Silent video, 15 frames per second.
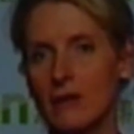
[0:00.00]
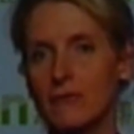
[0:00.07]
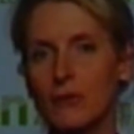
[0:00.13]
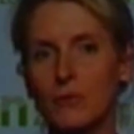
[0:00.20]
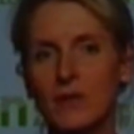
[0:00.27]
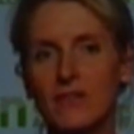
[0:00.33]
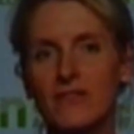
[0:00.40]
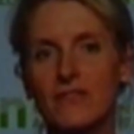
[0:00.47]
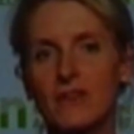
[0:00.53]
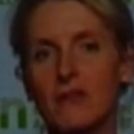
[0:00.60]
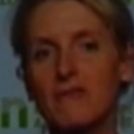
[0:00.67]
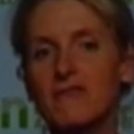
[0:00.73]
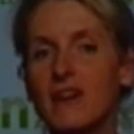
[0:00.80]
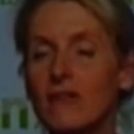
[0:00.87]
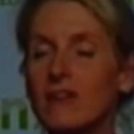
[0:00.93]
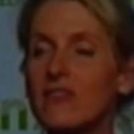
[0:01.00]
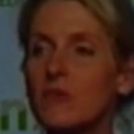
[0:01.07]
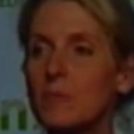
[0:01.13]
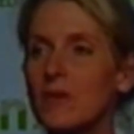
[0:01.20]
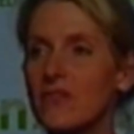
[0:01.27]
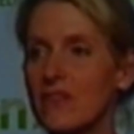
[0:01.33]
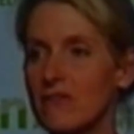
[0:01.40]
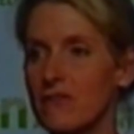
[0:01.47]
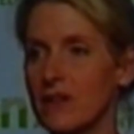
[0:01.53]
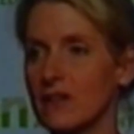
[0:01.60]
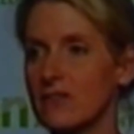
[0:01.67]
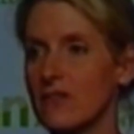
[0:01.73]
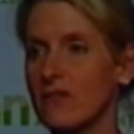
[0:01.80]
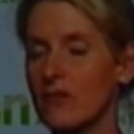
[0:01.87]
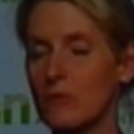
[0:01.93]
for reasons that are very
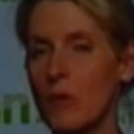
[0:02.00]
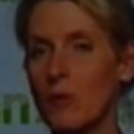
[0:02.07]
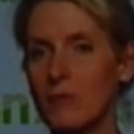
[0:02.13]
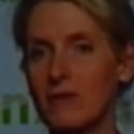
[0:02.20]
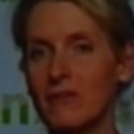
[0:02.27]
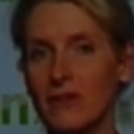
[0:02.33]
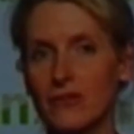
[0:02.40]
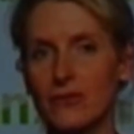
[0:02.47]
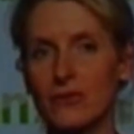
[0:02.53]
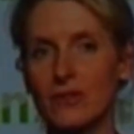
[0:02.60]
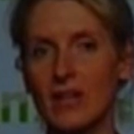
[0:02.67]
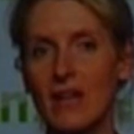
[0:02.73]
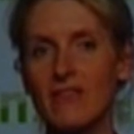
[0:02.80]
specific to this moment of history.